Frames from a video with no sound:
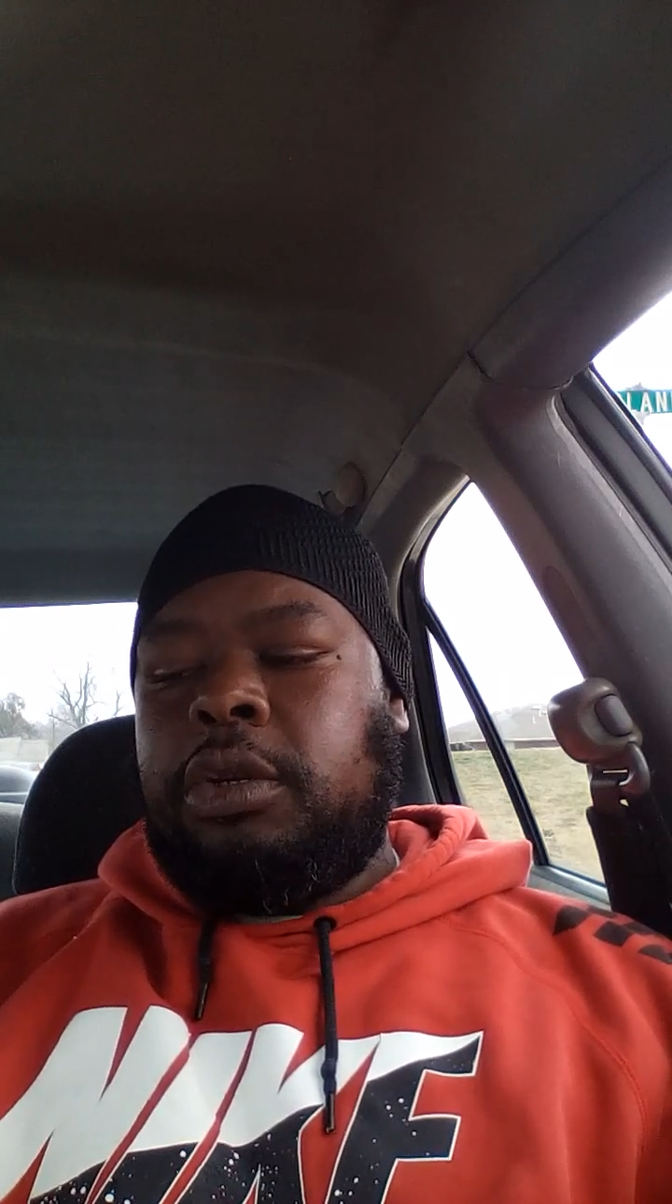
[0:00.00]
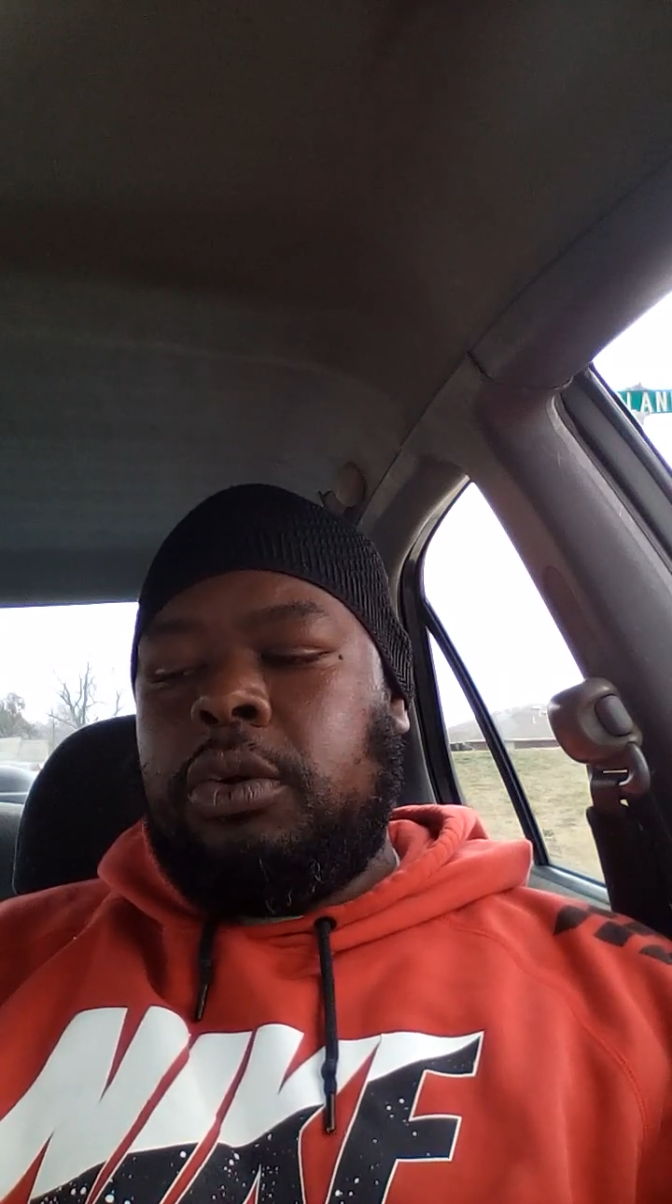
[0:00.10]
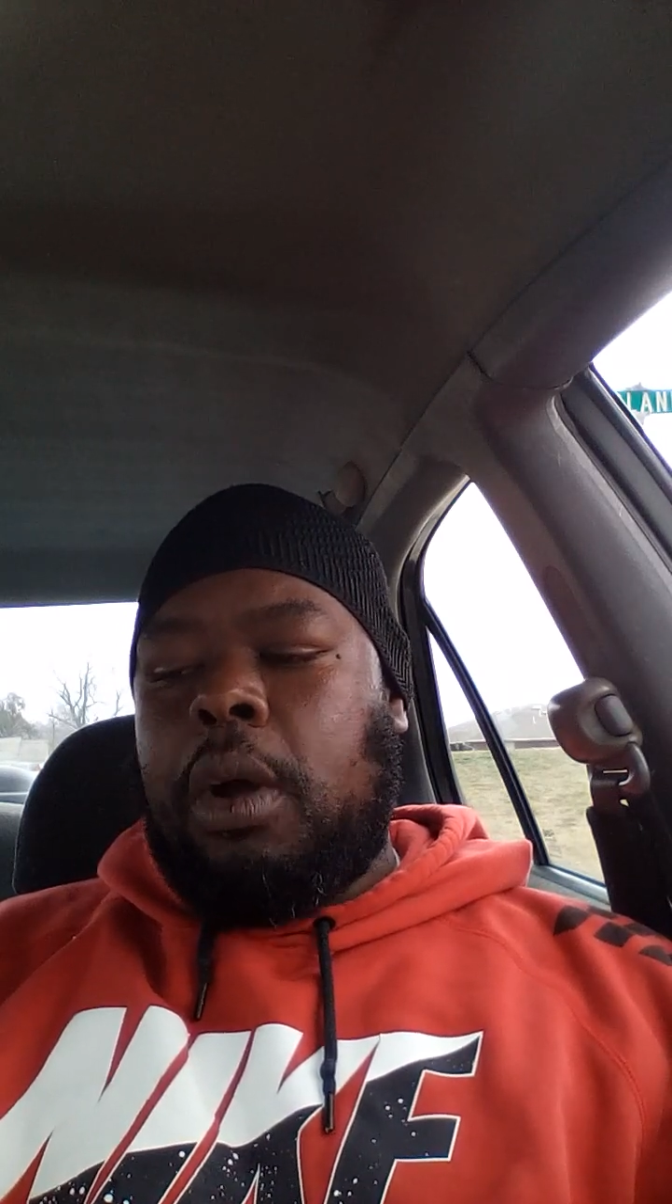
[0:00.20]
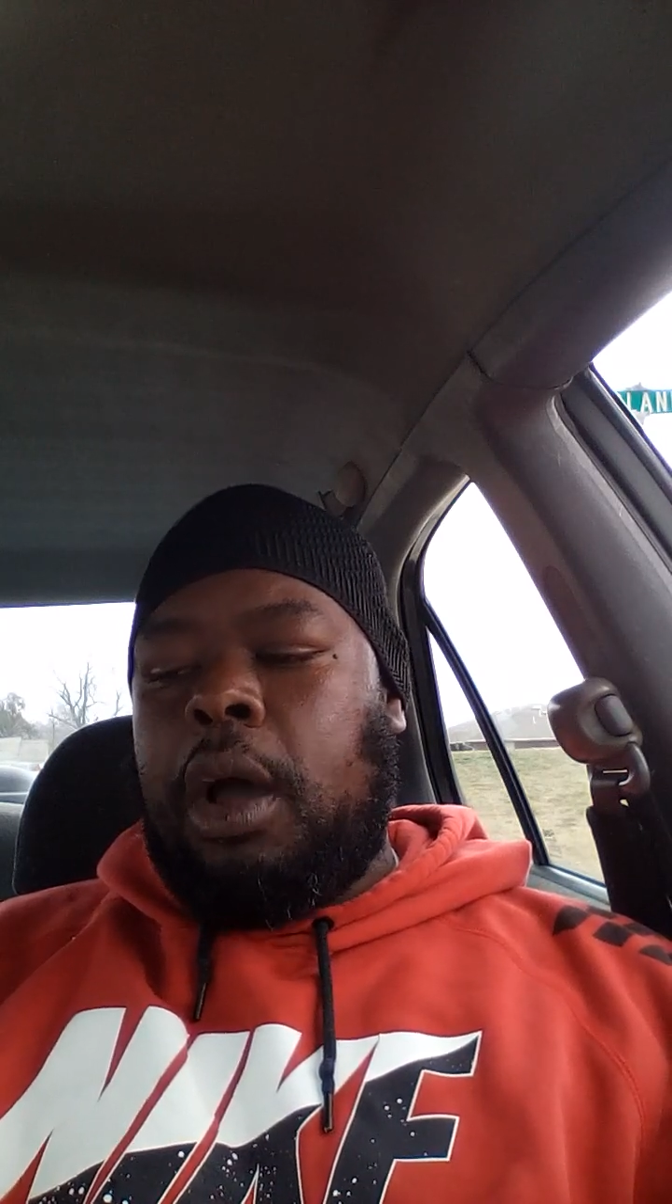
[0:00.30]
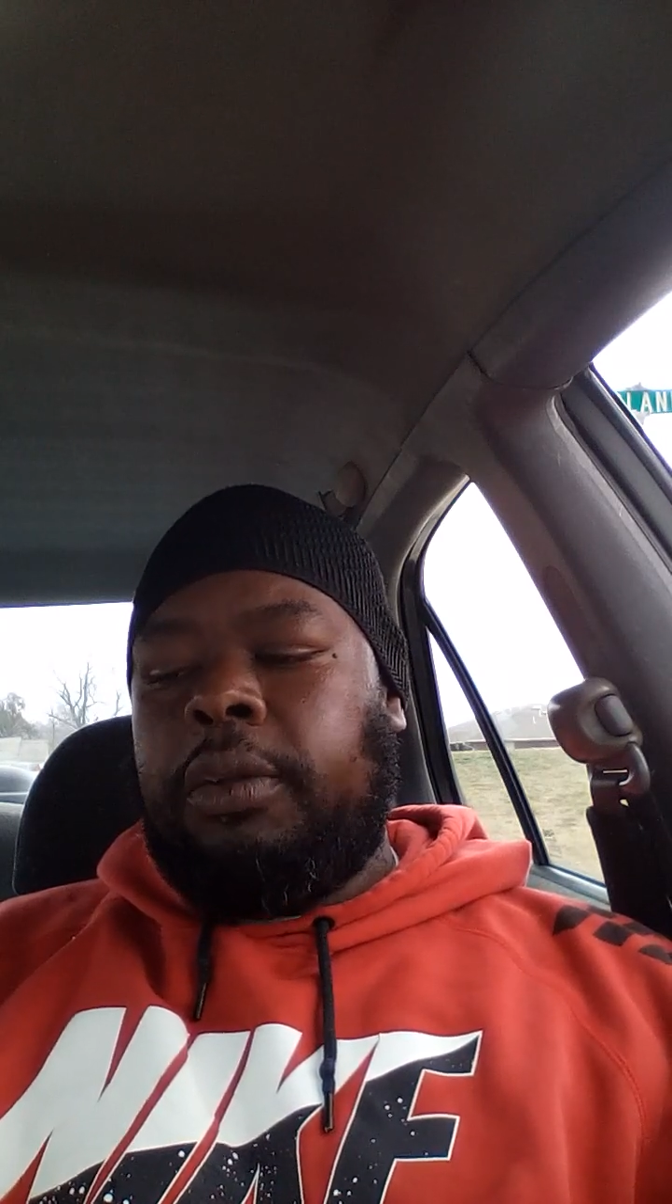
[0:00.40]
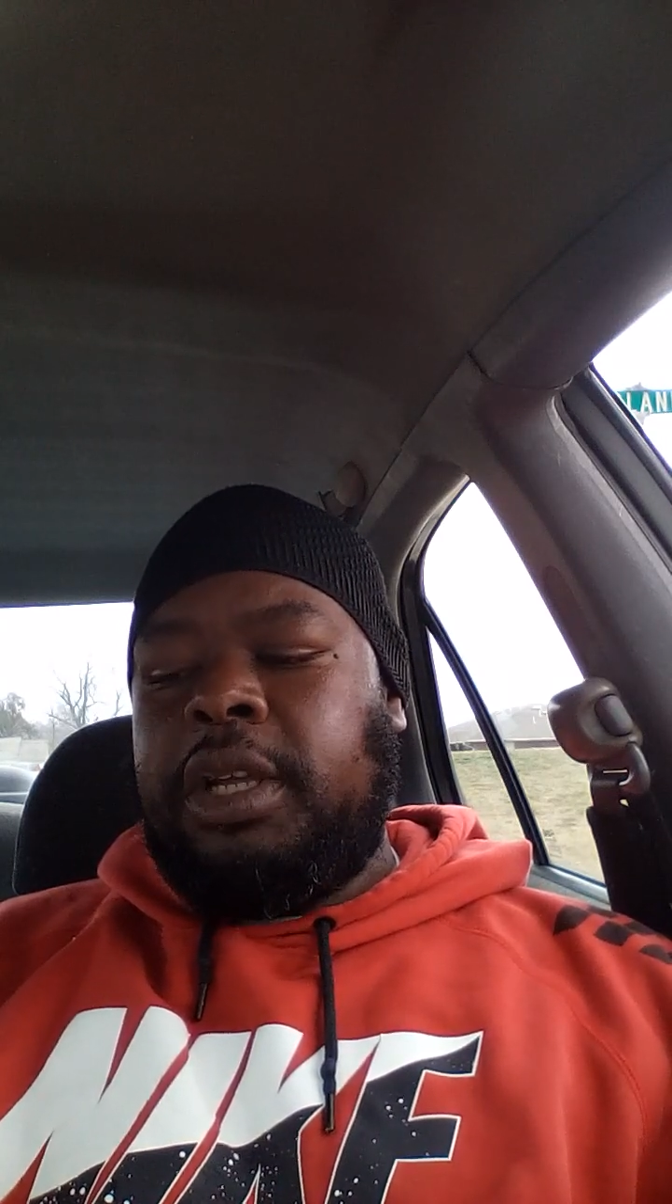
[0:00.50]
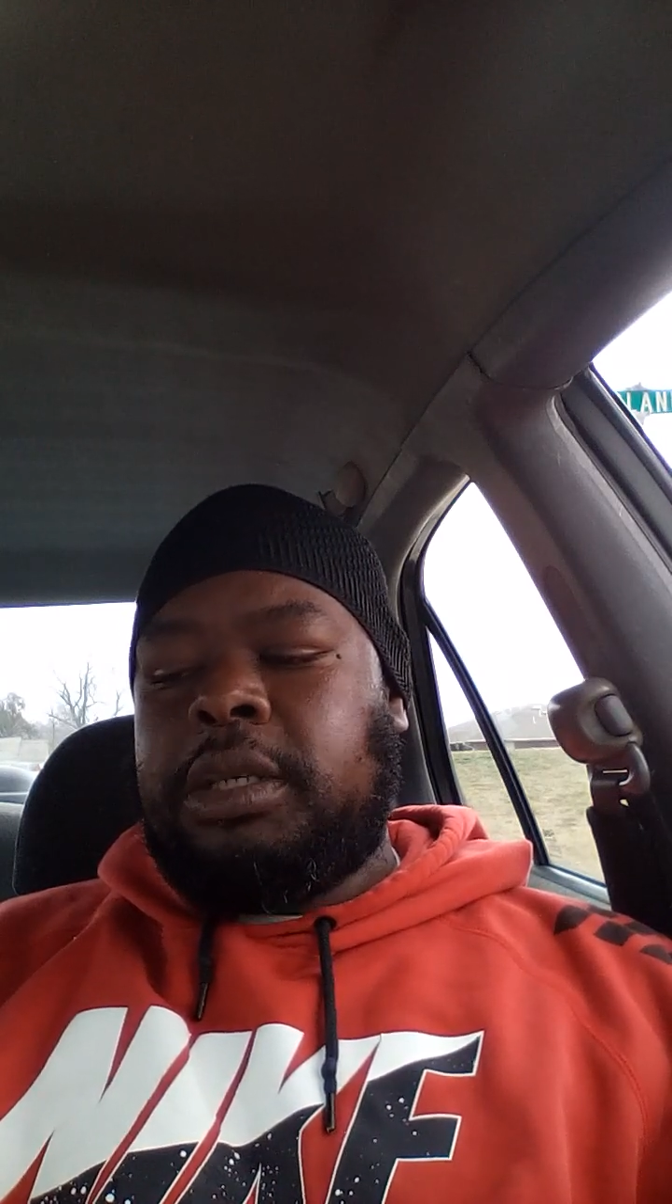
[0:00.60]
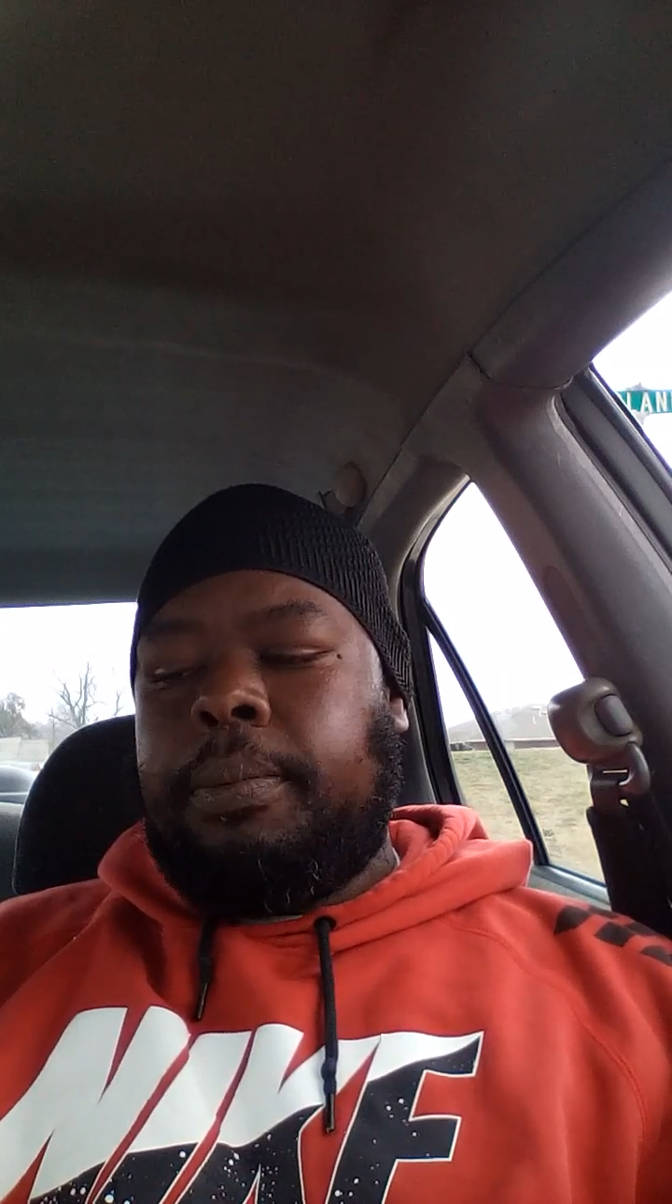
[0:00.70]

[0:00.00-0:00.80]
do all these